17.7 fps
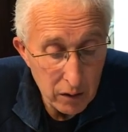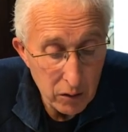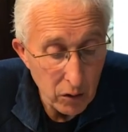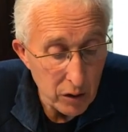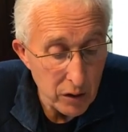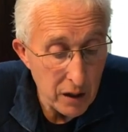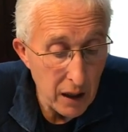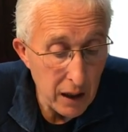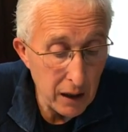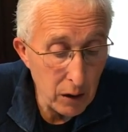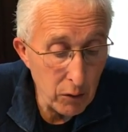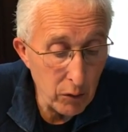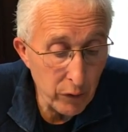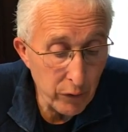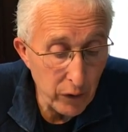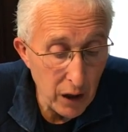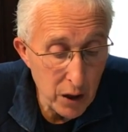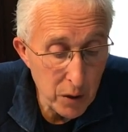or taking
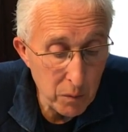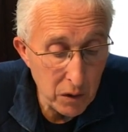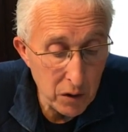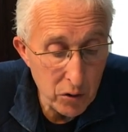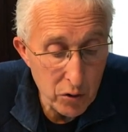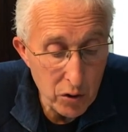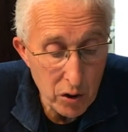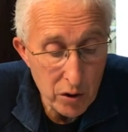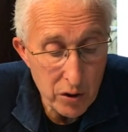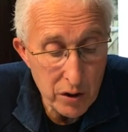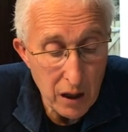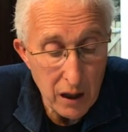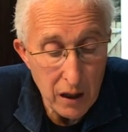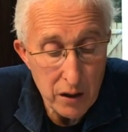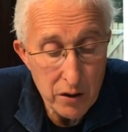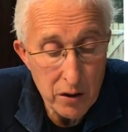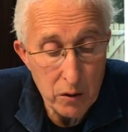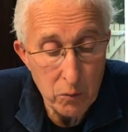refreshment just
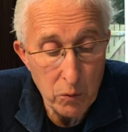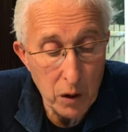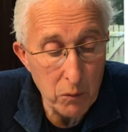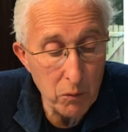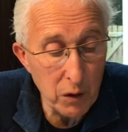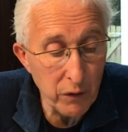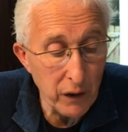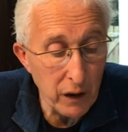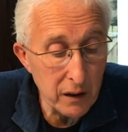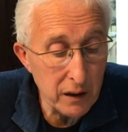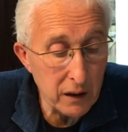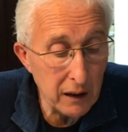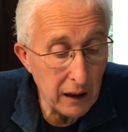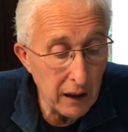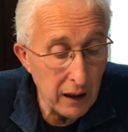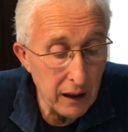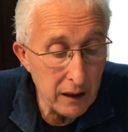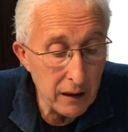as and when we felt
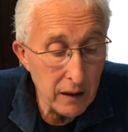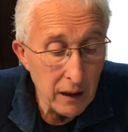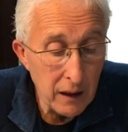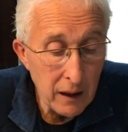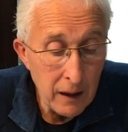inclined,